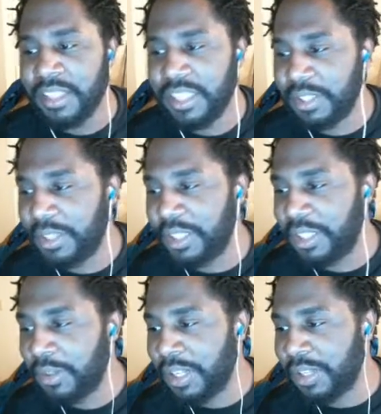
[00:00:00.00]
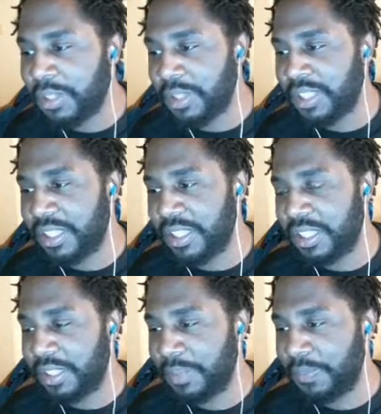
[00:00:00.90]
So you can join the
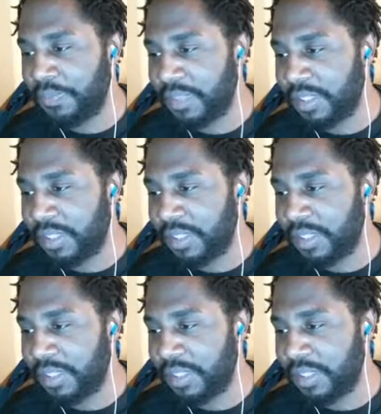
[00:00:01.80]
team.